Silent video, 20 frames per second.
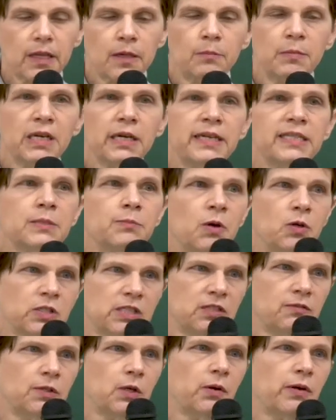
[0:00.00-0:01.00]
because
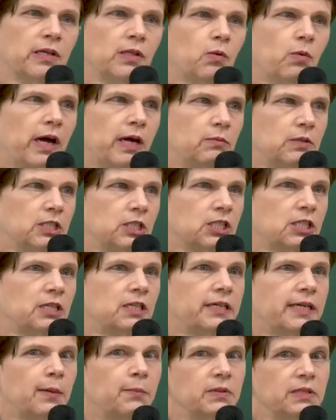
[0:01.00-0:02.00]
most of you are in the Y Wen Shi,
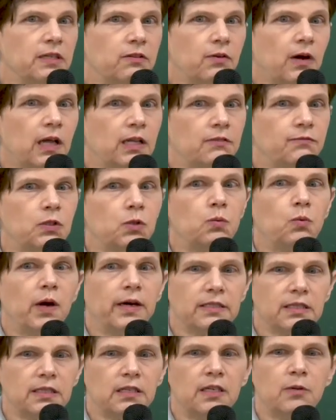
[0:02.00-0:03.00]
and I believe all of you
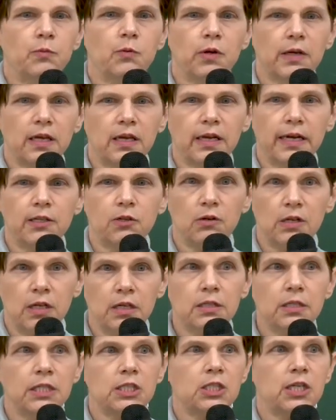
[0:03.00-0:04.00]
want to keep working on your
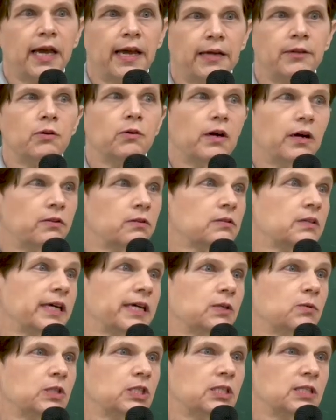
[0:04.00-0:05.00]
English and your other
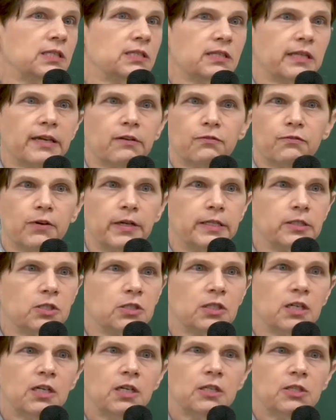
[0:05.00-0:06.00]
languages, like
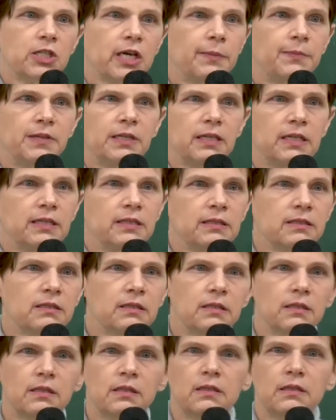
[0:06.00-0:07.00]
French, Japanese,
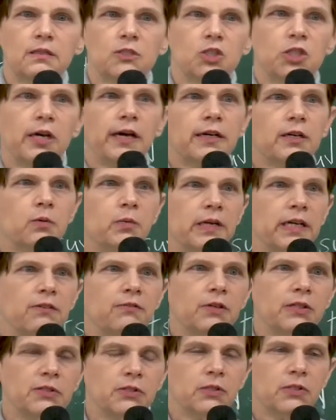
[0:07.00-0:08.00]
Czech,
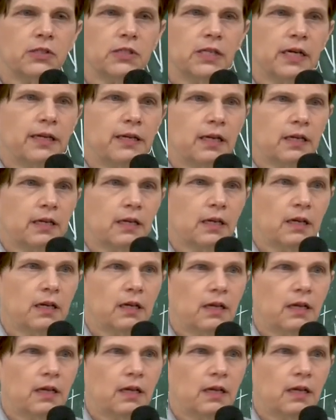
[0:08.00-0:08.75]
whatever it is you're studying,